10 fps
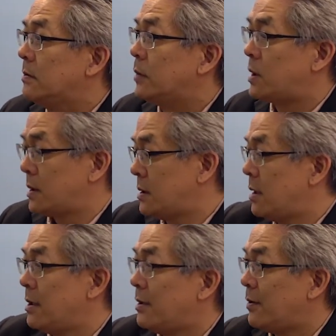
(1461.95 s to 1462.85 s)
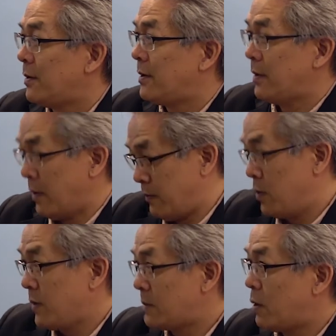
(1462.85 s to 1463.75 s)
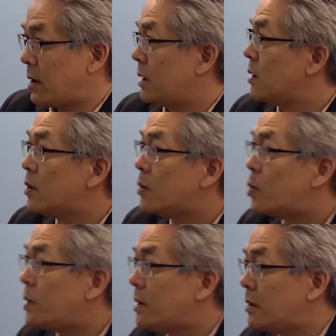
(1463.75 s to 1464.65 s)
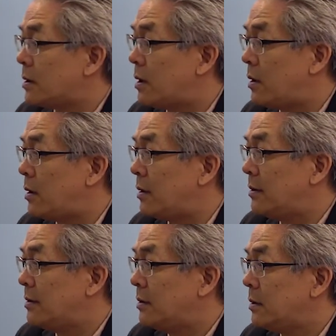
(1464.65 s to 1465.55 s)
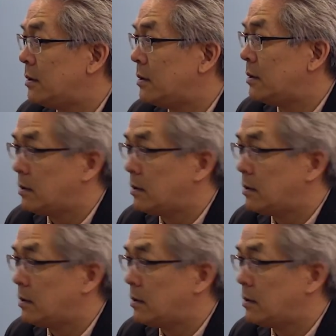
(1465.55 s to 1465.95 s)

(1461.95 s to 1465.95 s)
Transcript: because if you're a small guy, who do you go and call? Right.